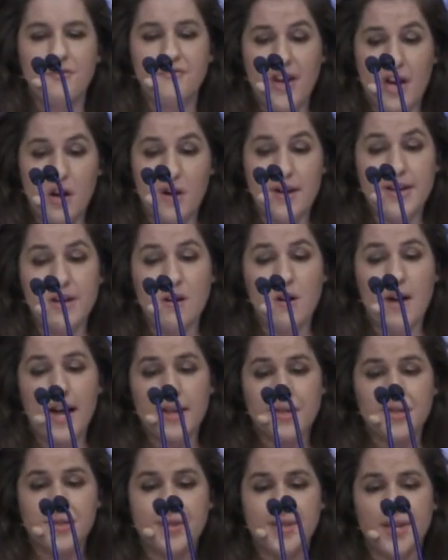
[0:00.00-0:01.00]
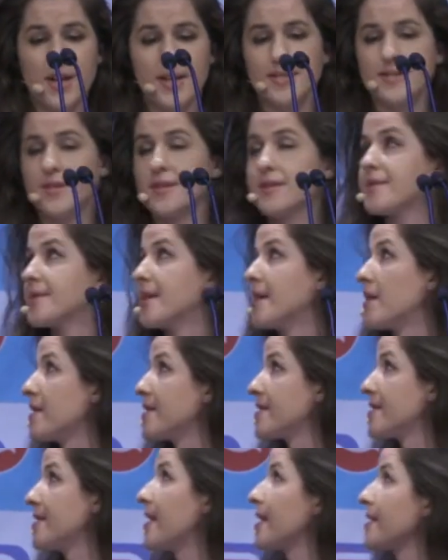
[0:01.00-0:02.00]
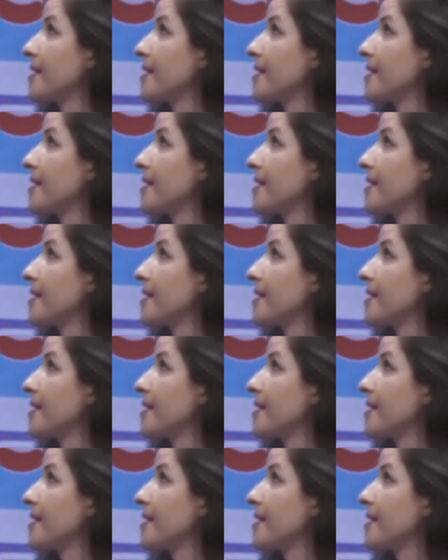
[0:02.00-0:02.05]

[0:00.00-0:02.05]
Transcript: Vary your exercises. Here's an